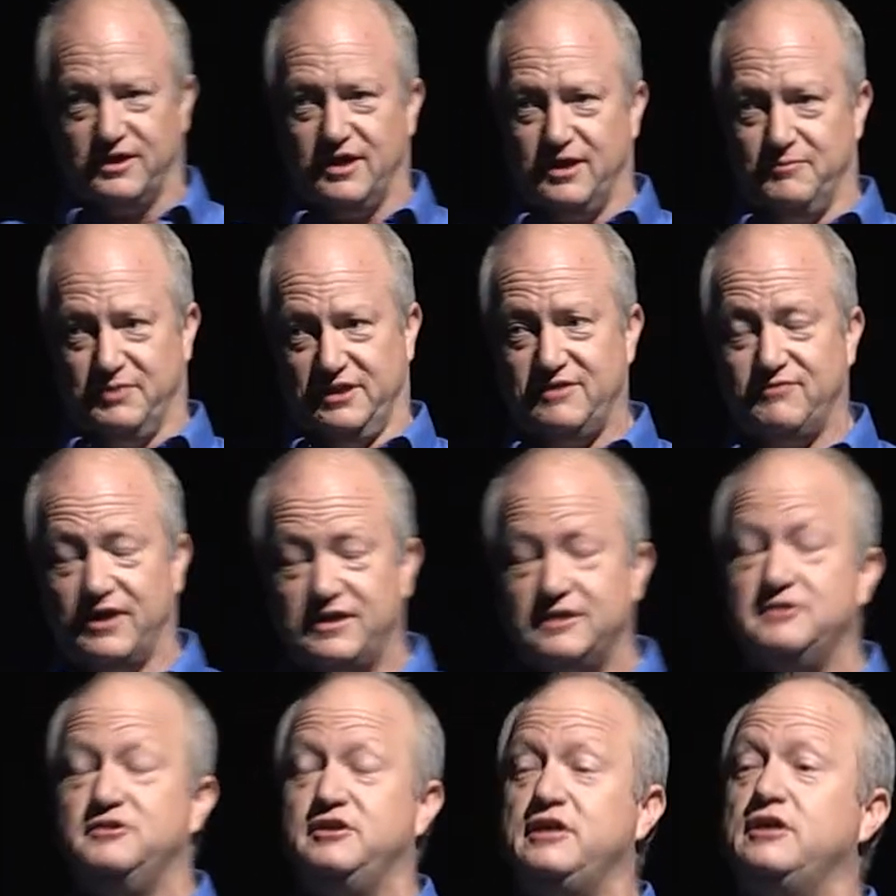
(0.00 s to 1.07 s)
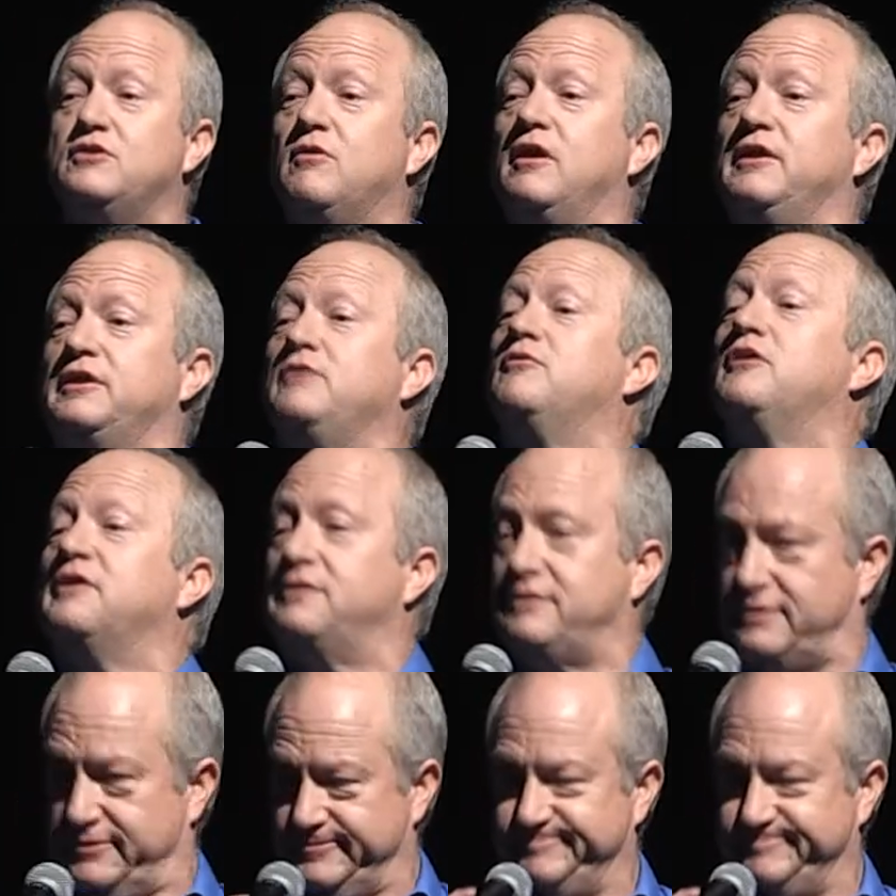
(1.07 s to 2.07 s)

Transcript: and I believe I did D quality work.